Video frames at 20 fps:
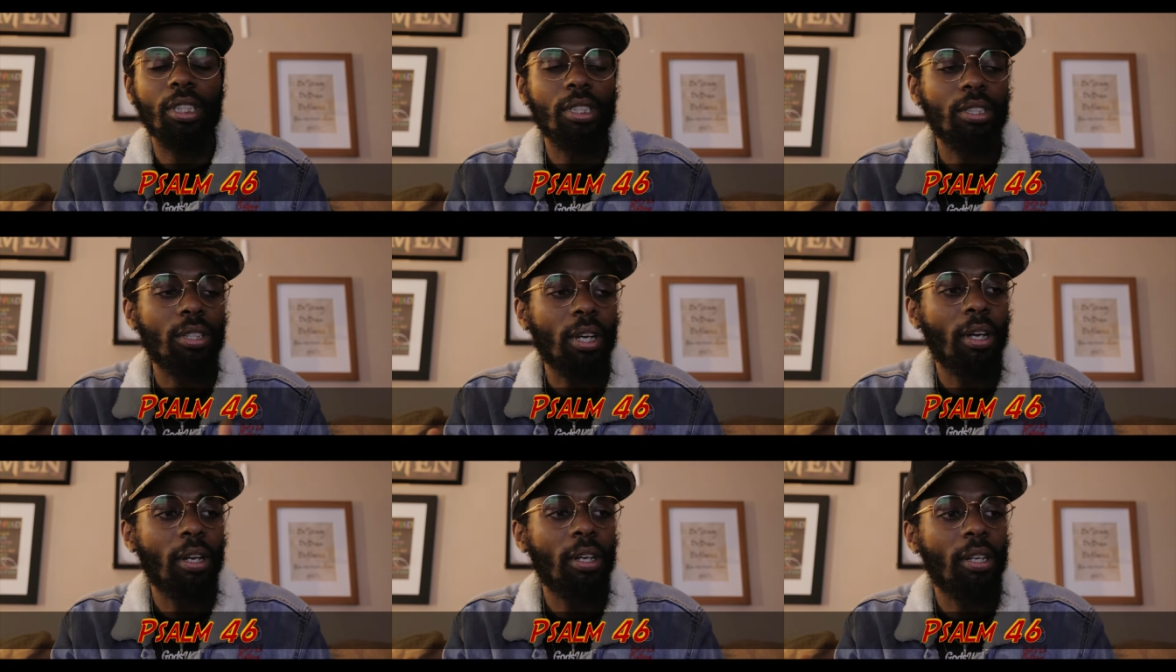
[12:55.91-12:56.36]

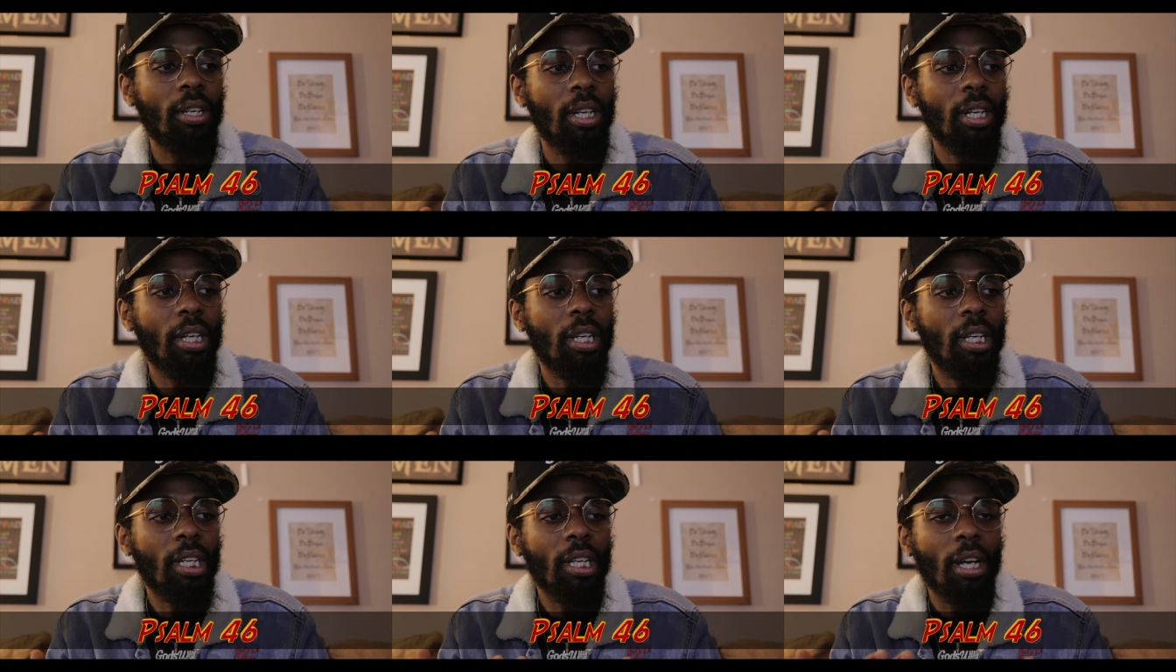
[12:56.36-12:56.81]
He's a
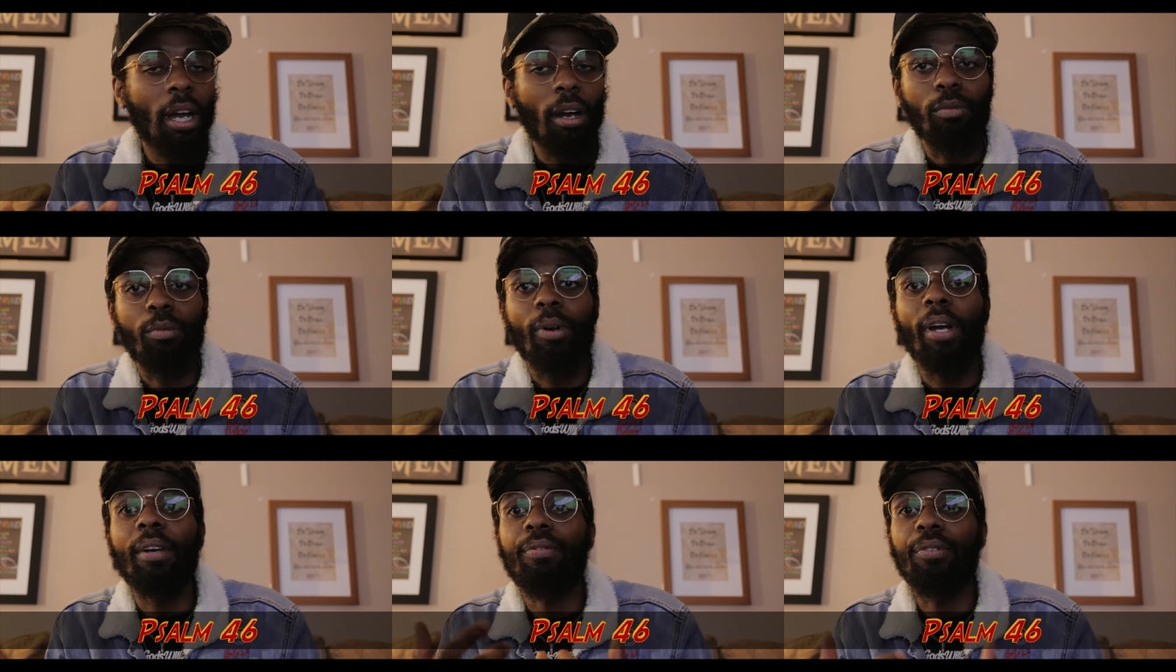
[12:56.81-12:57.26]

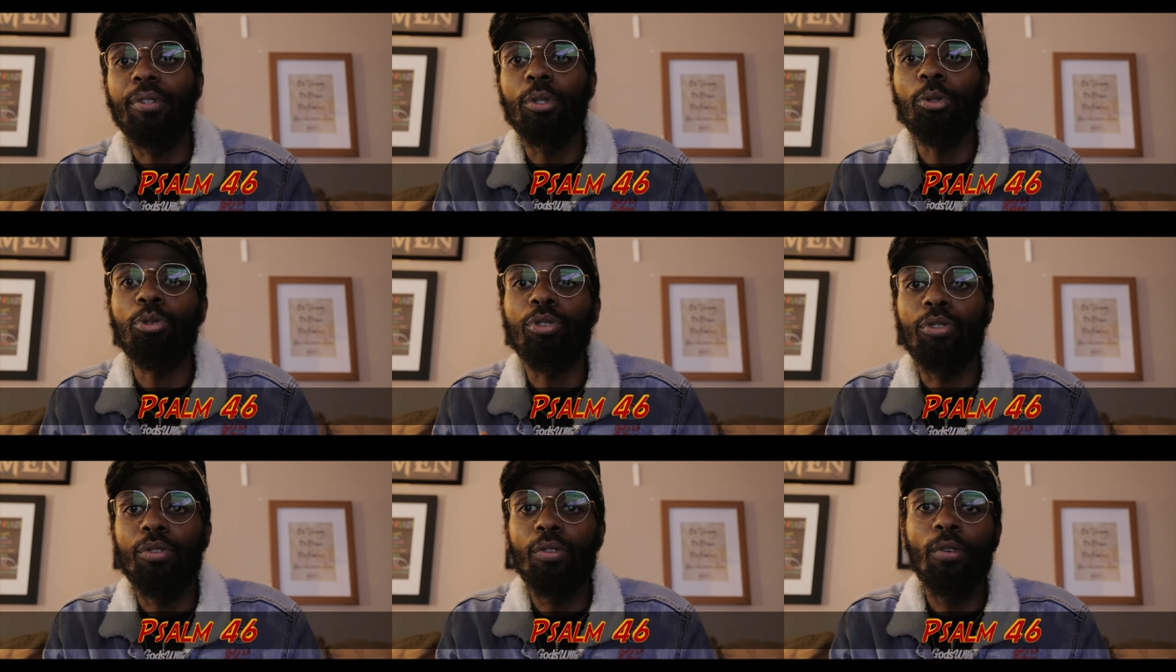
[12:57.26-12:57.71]

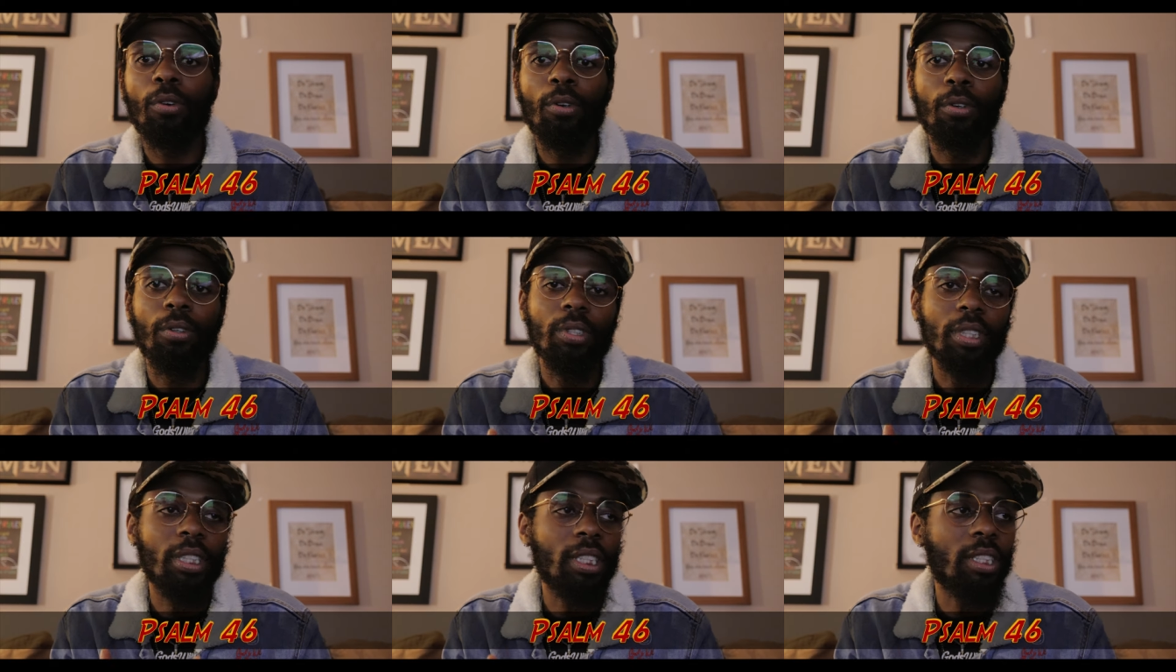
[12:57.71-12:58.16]
refuge
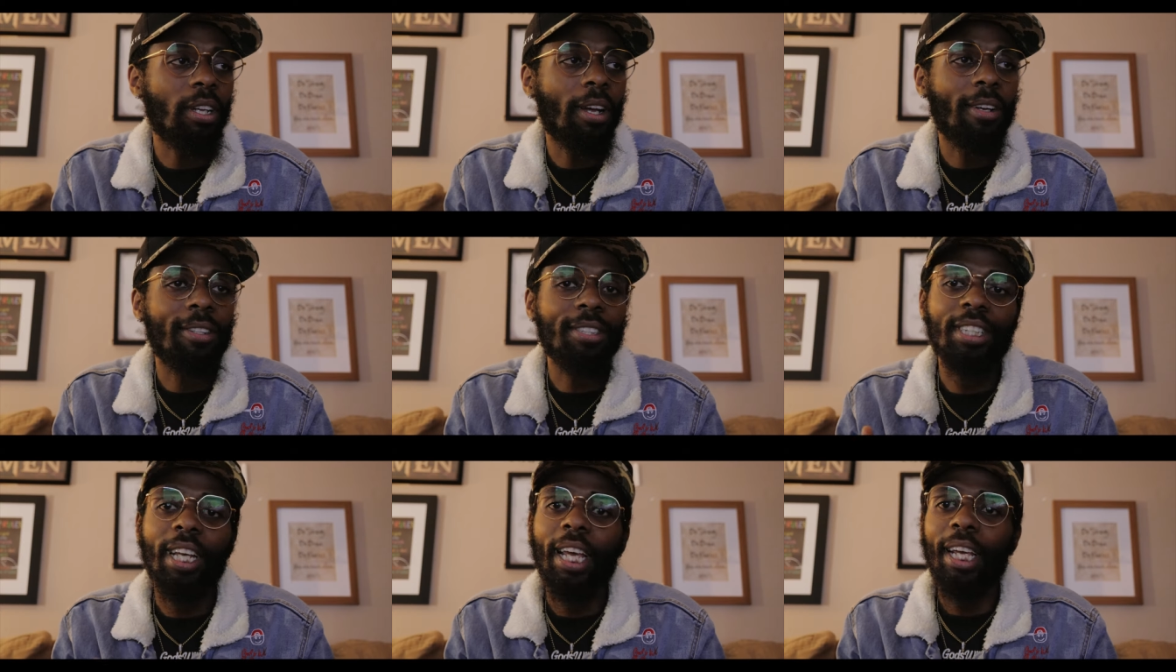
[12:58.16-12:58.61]
for us. He's
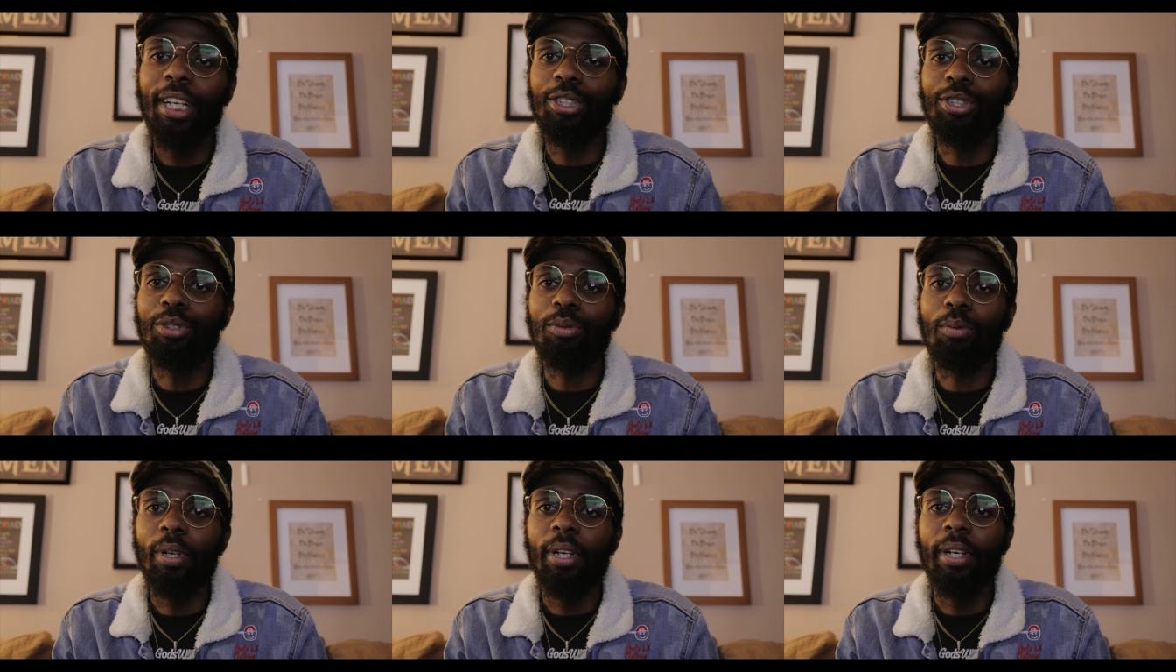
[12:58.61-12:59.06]
our
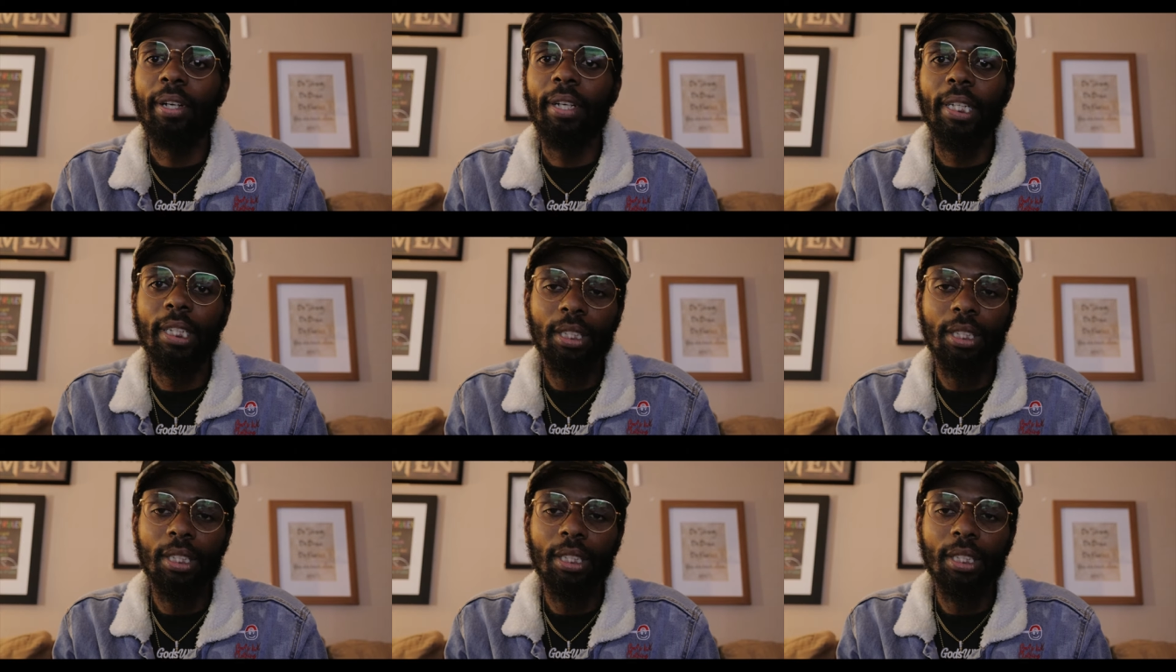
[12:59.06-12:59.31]
sanctuary.